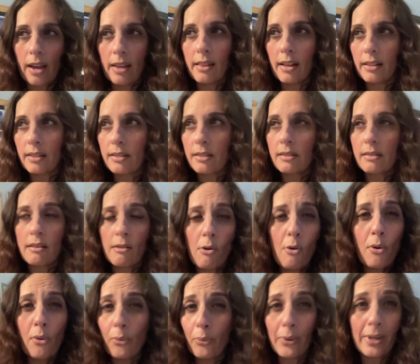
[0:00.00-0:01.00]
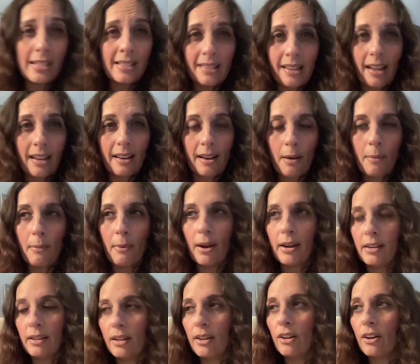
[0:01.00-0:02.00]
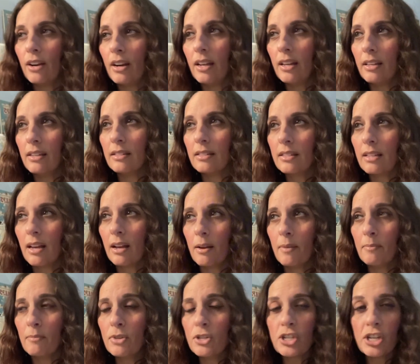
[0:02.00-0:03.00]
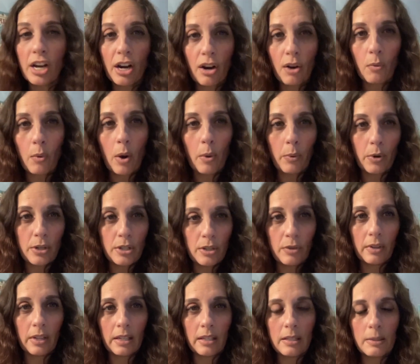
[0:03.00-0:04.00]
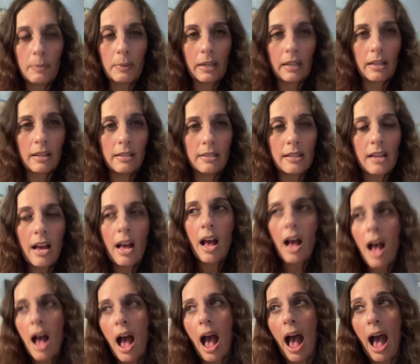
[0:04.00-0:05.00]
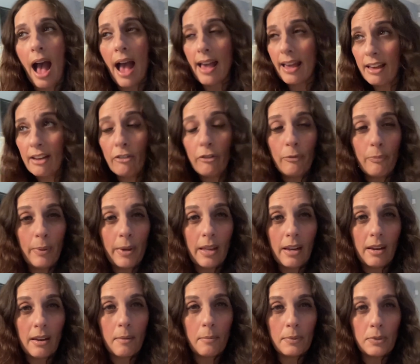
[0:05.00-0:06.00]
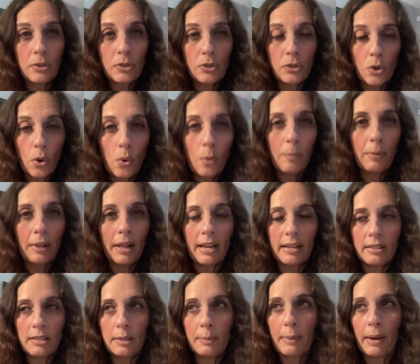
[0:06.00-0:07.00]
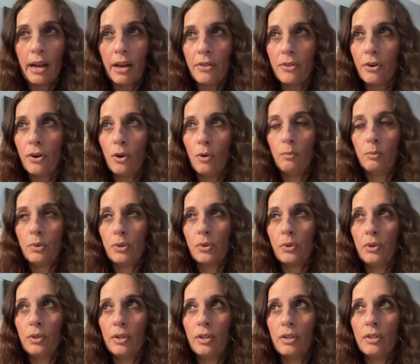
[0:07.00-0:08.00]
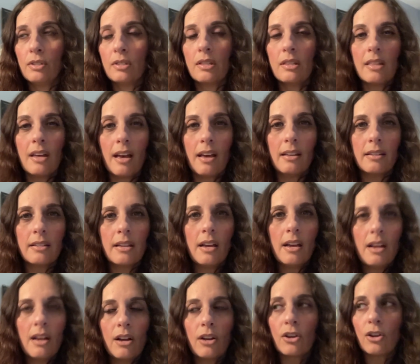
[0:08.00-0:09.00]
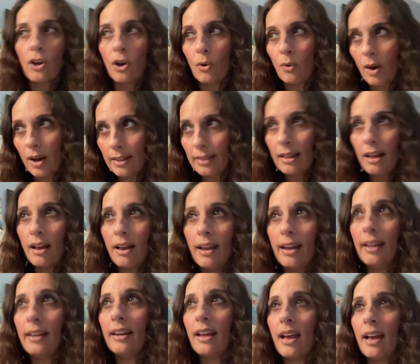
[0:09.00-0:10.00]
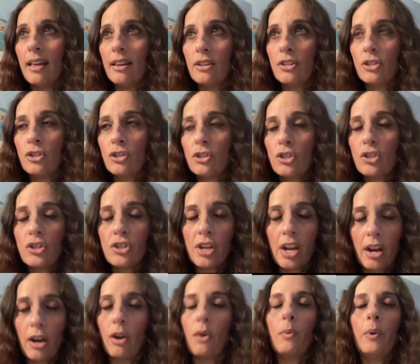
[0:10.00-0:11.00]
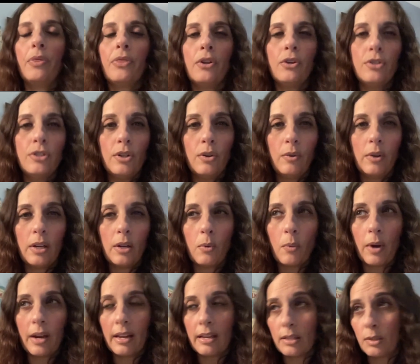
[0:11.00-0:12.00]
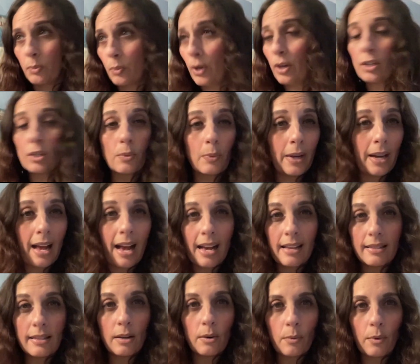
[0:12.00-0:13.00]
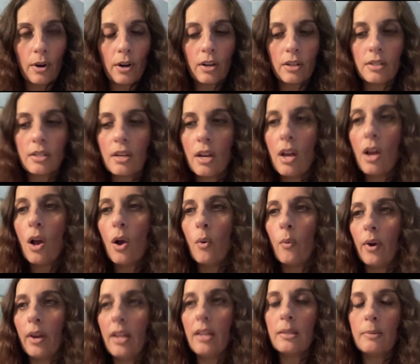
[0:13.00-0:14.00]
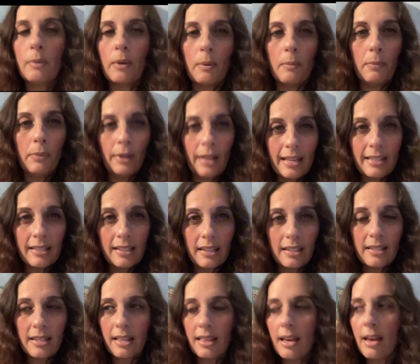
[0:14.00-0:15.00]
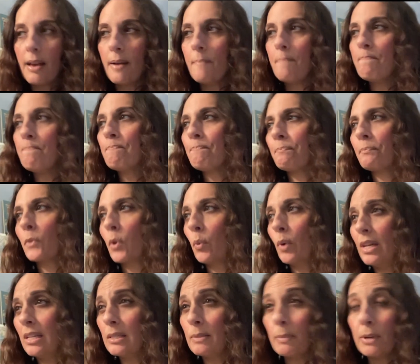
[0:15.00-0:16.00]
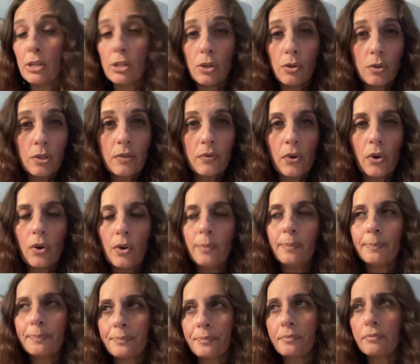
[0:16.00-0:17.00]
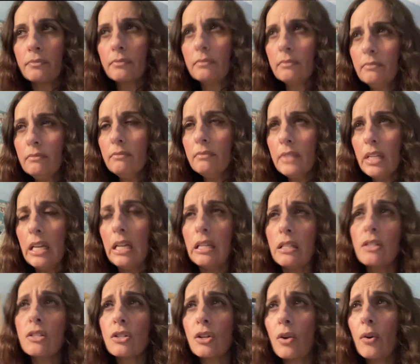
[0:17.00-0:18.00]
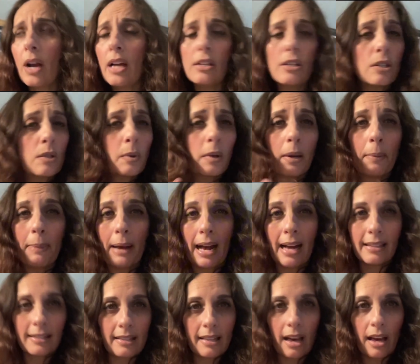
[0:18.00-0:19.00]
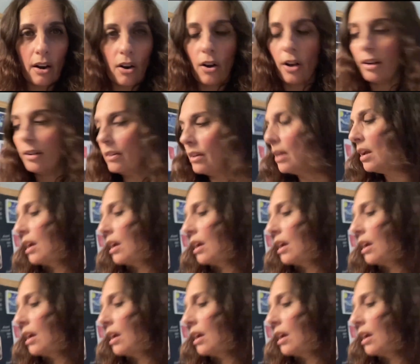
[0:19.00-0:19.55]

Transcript: That's the whole reason I come on here and um, share what we're doing is because I have been so blessed by other homeschoolers that go online and share what they're doing, what has worked, what hasn't worked, what has been a blessing to them, what has been useful. And so I just want to pass that on.